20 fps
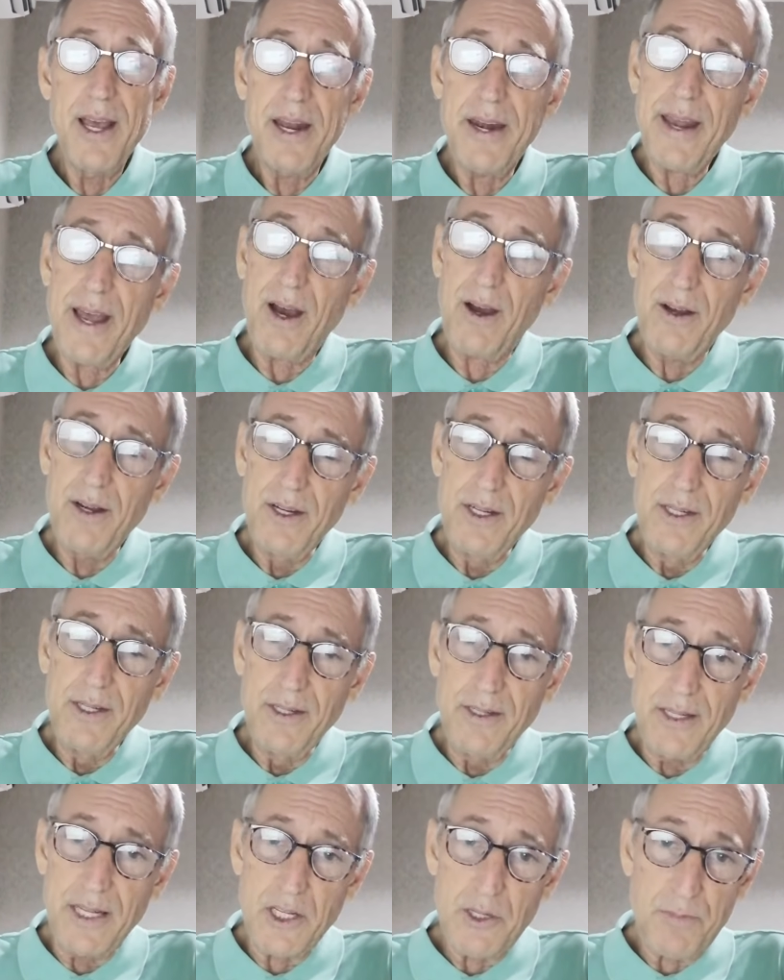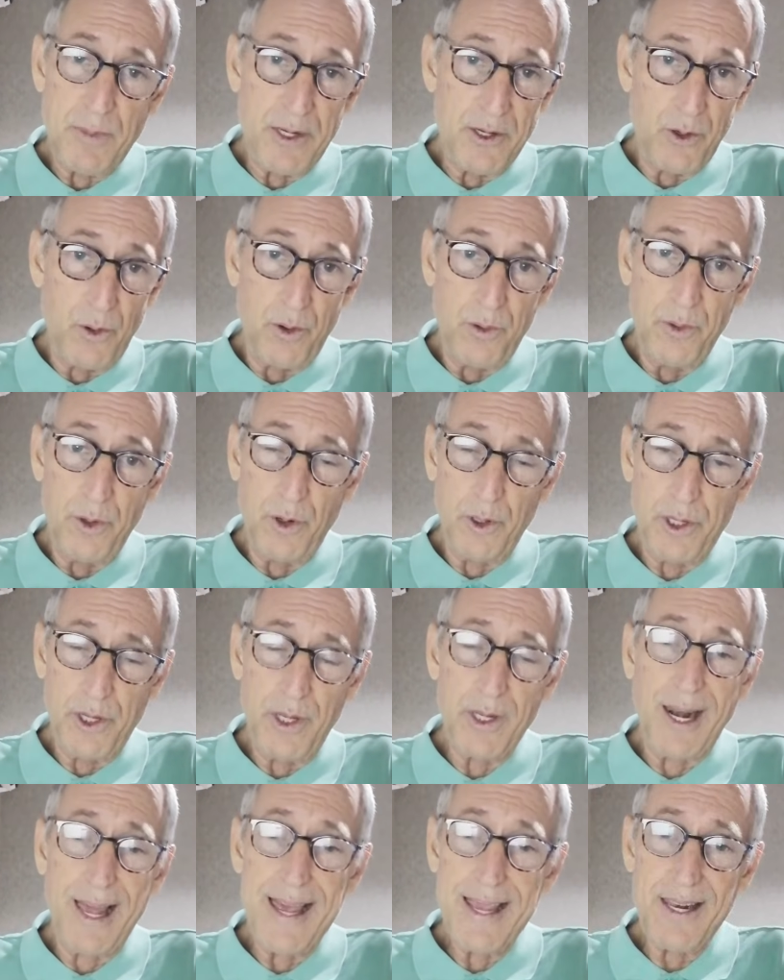Now, it's been doing real
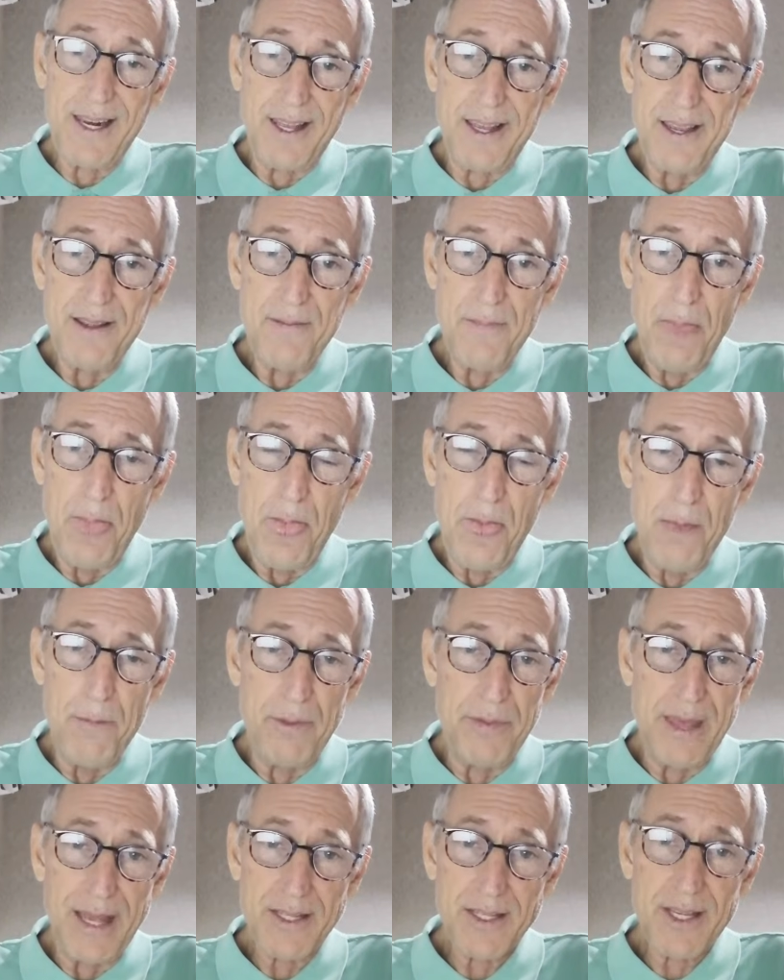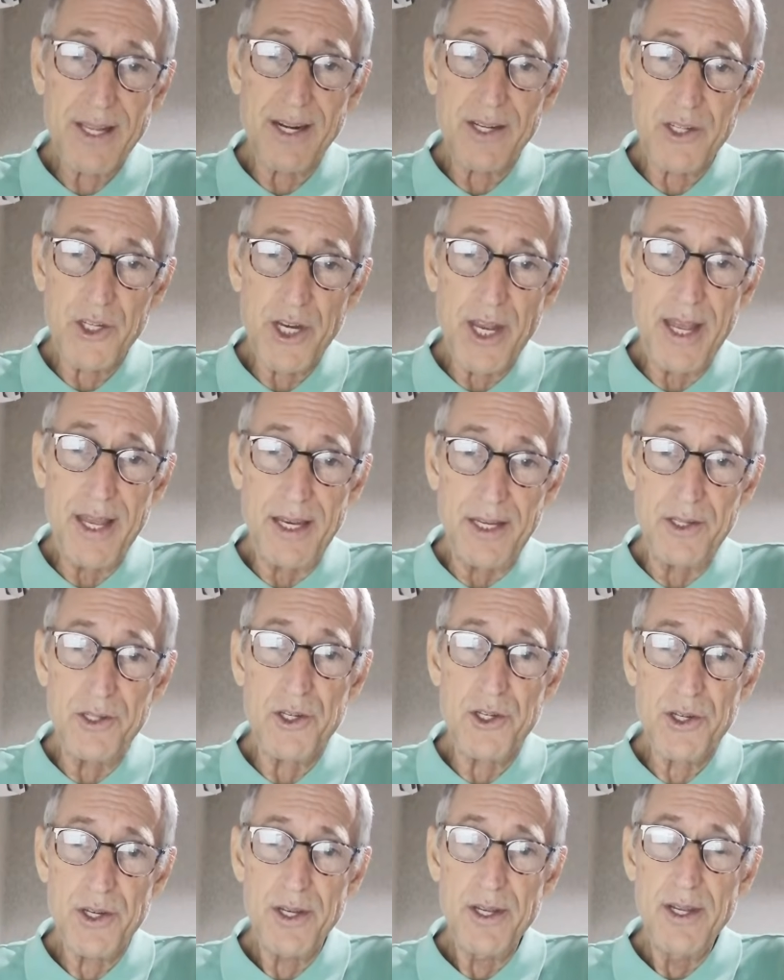good lately, but that's going to
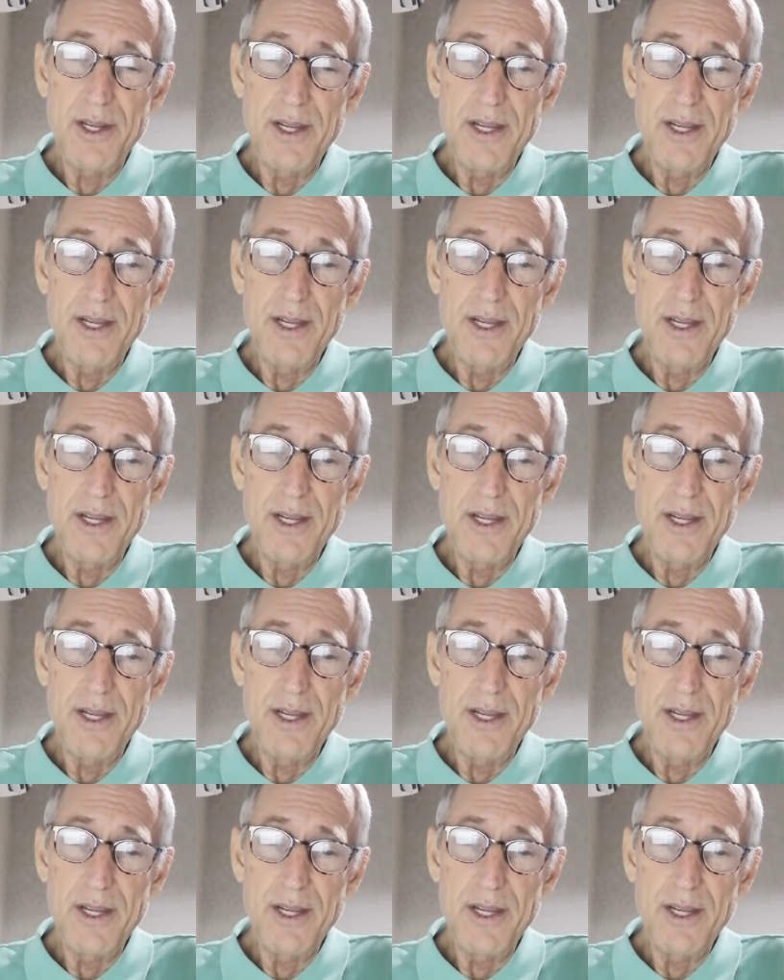change.